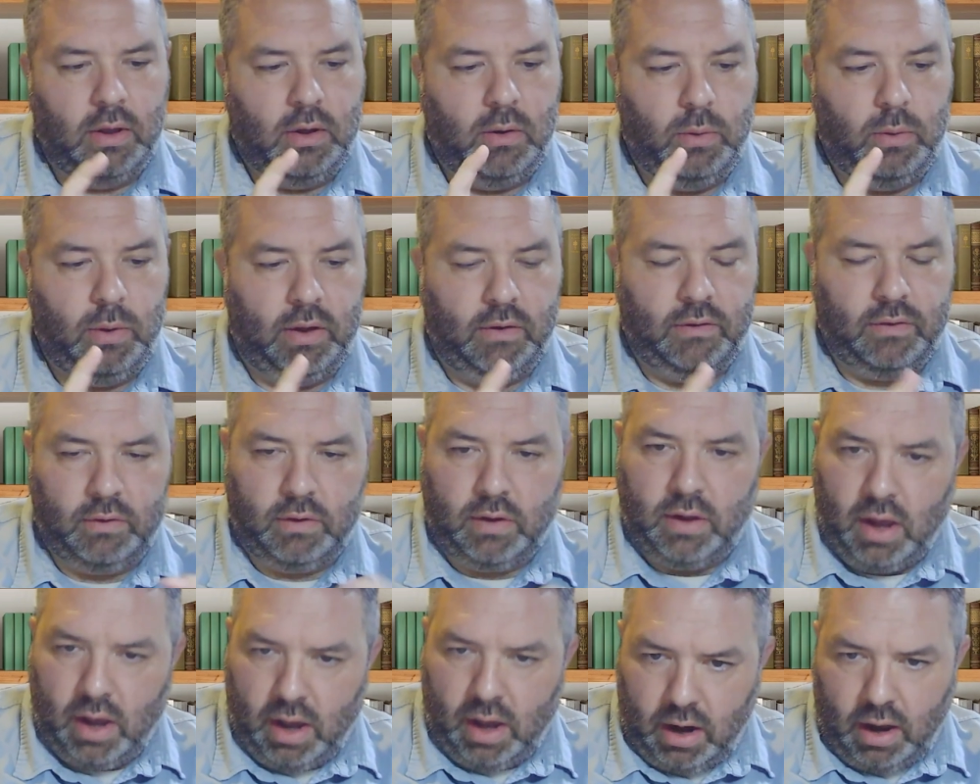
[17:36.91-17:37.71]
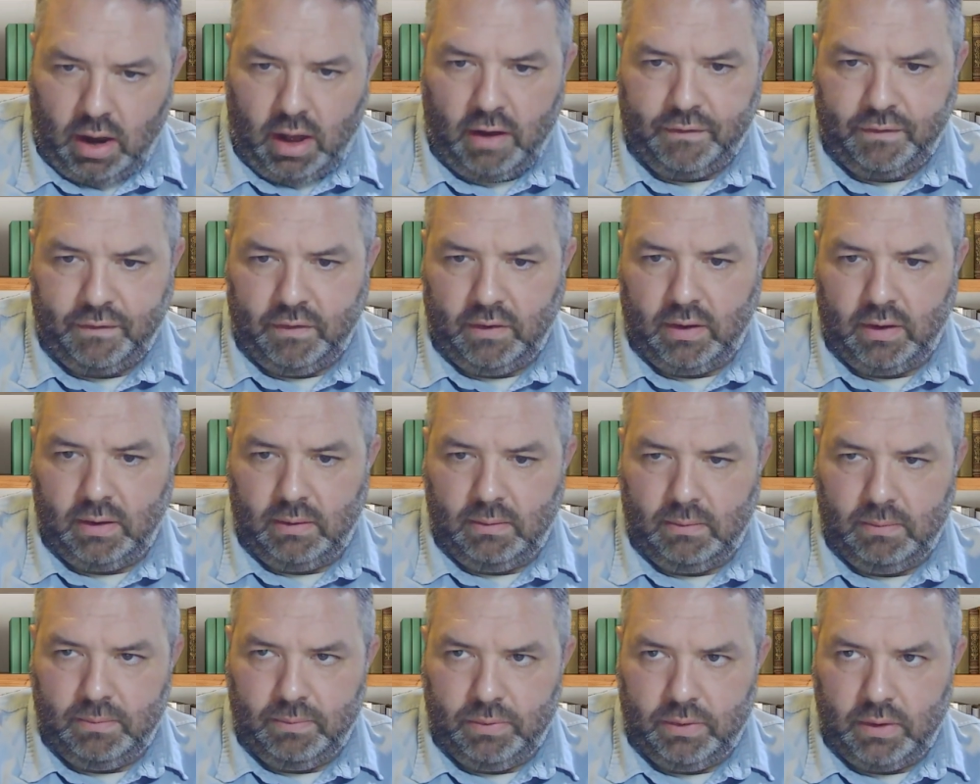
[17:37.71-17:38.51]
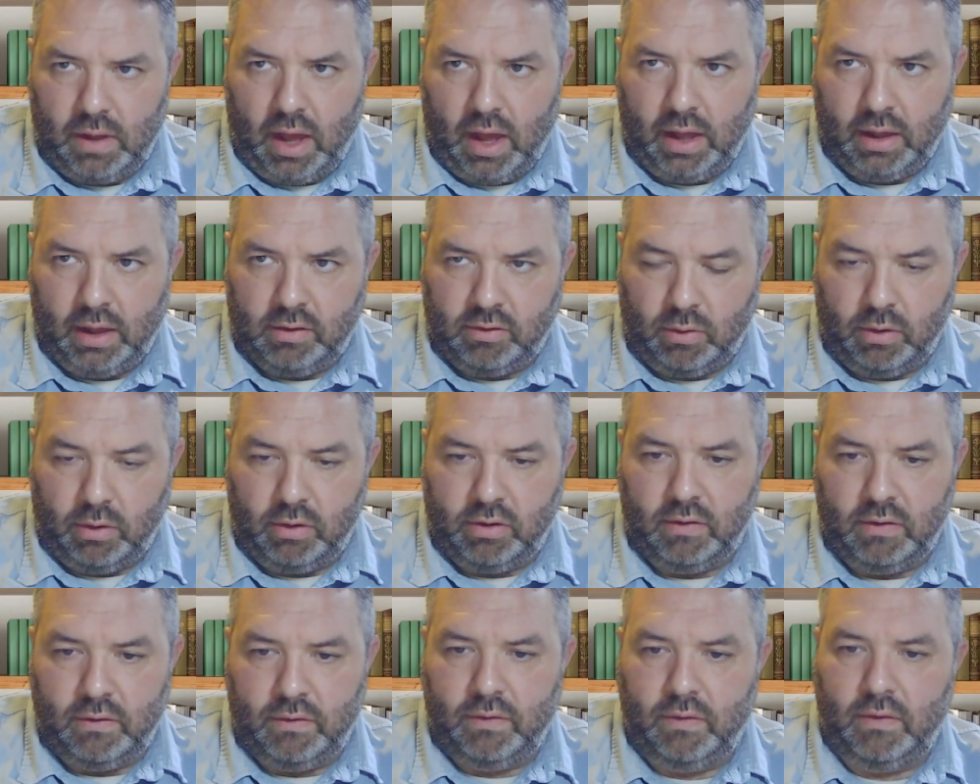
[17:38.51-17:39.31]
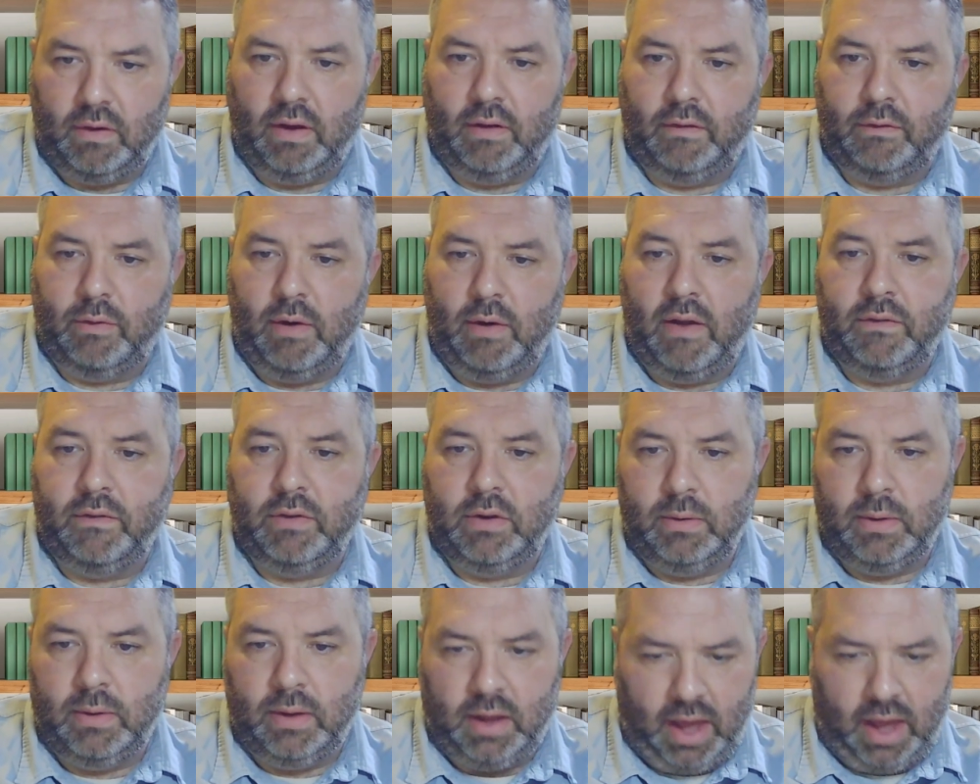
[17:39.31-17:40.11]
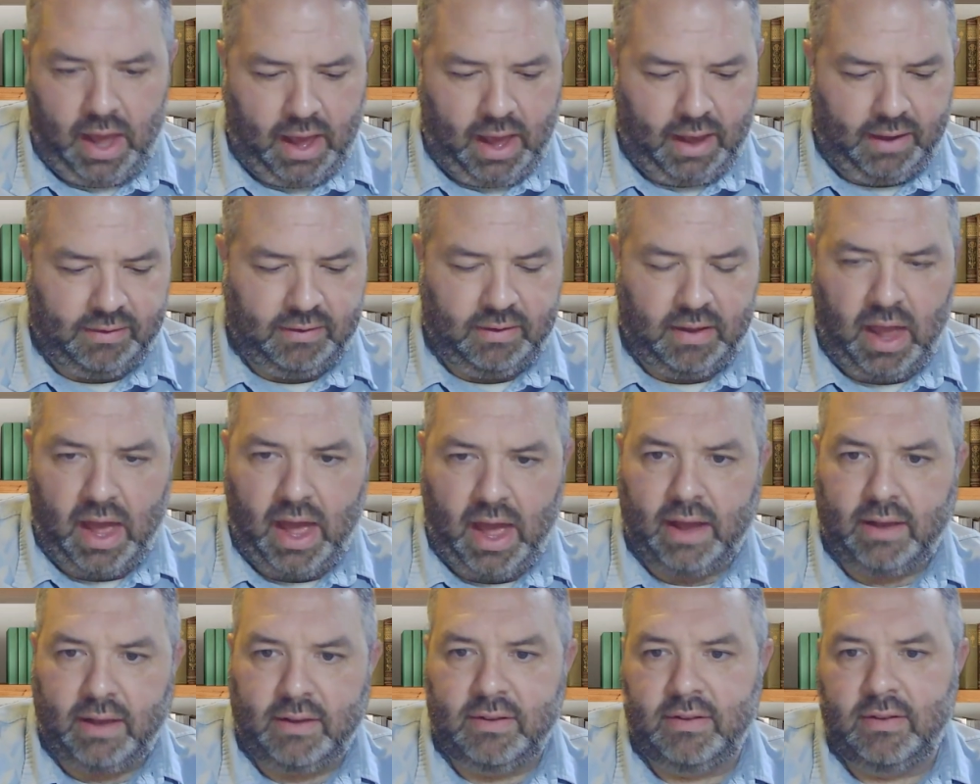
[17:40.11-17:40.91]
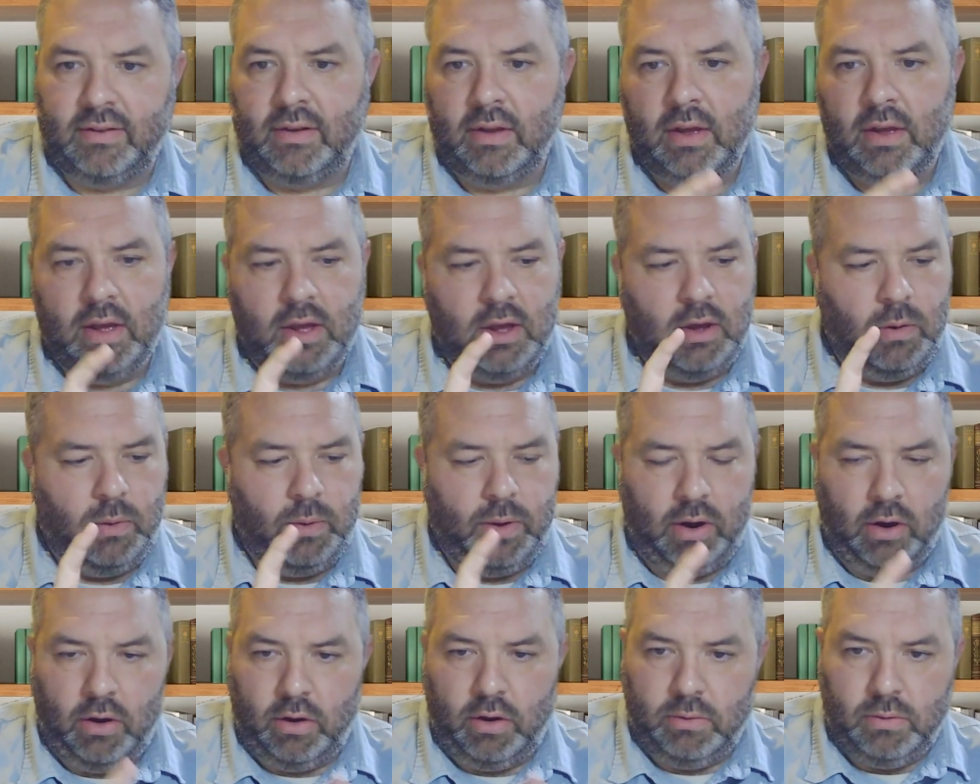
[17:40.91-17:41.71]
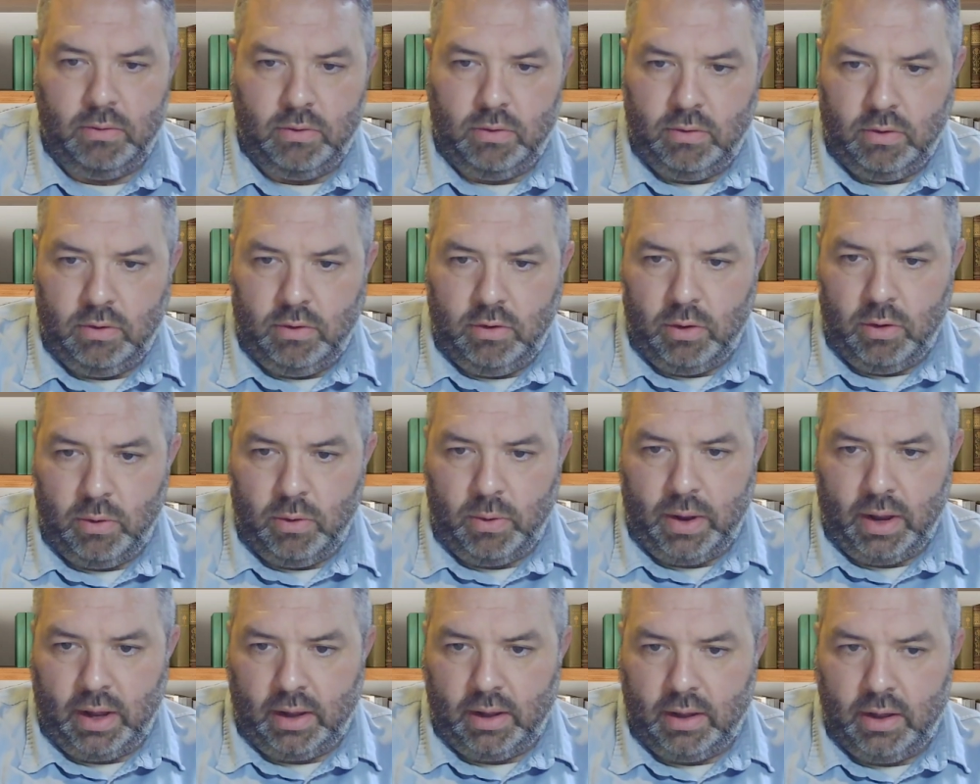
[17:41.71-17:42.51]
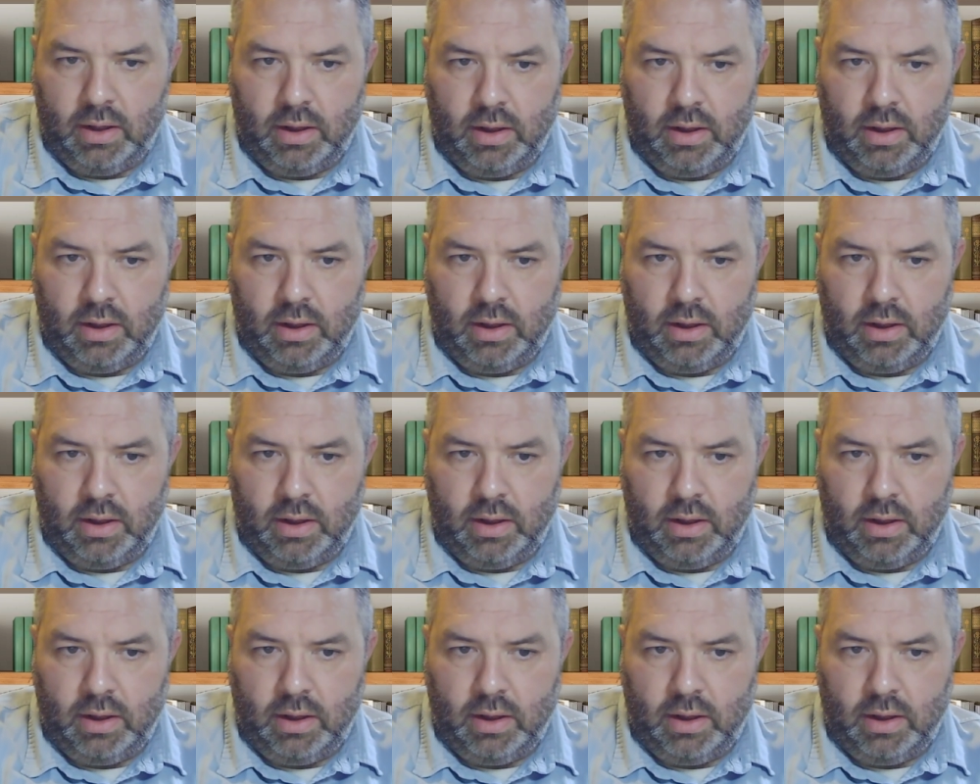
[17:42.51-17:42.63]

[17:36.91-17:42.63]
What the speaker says: We've cut off a source of revenue and gas tax. We are doing